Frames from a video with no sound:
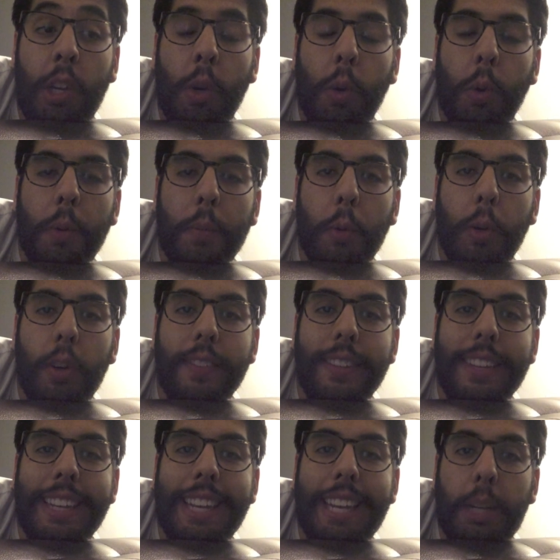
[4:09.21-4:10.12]
or more of
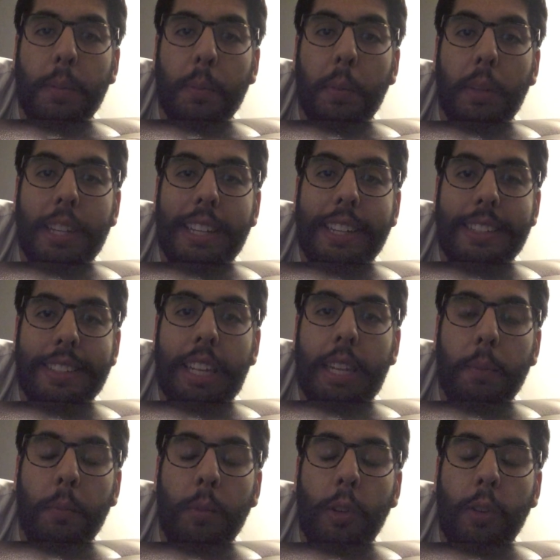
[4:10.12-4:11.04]
a gambling
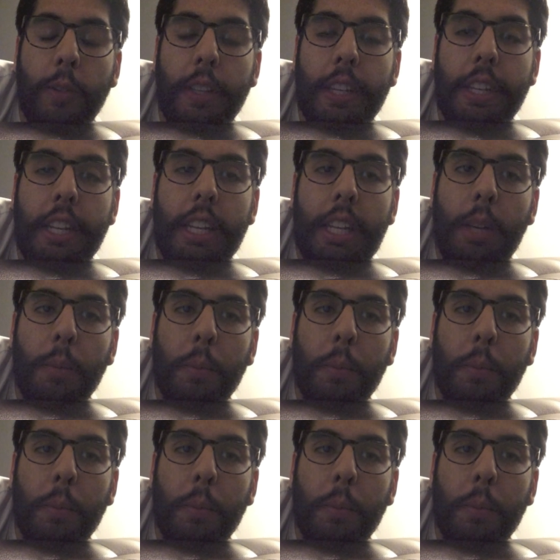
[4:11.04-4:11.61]
type movie,